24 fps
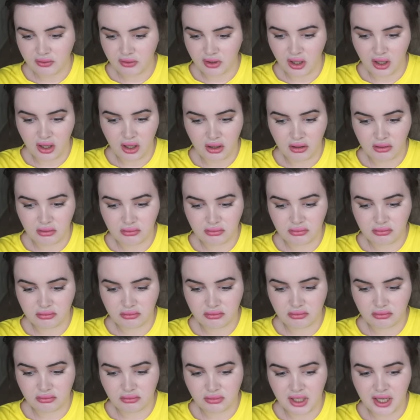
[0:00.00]
know.
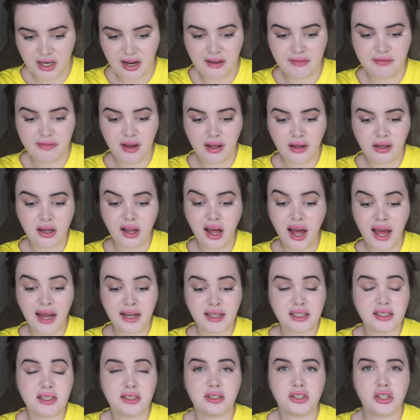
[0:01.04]
And I felt,
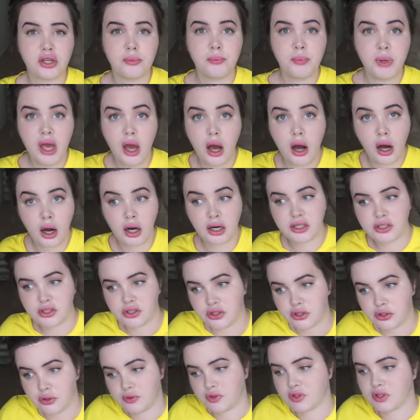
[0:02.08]
and to be
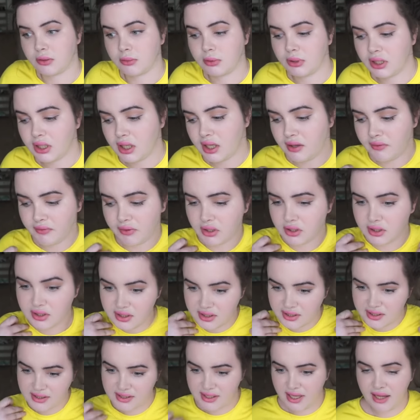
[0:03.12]
honest too, someone even
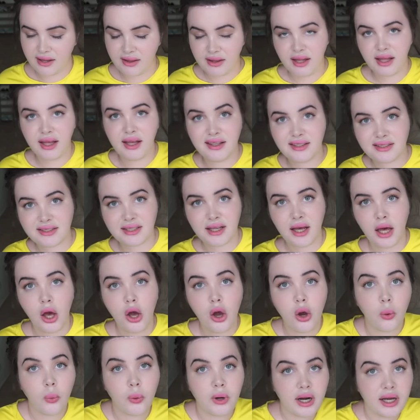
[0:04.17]
said this
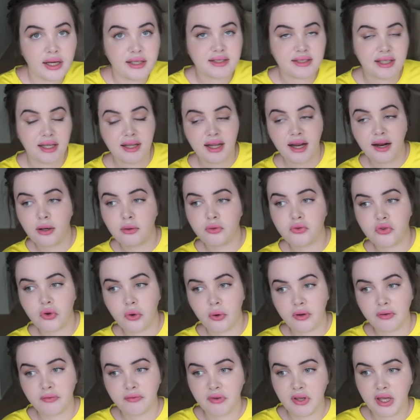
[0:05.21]
when I said that I was
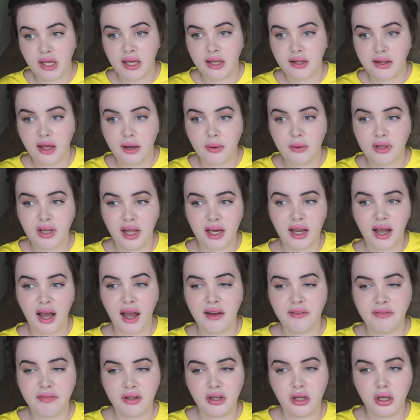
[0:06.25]
going vegan. They were like,
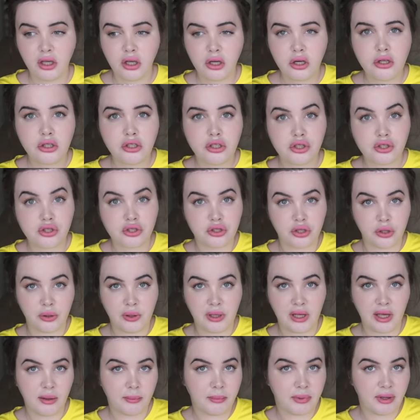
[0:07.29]
I feel like you're just
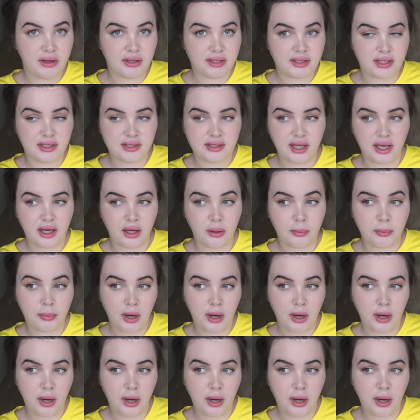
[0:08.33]
doing it because it's like a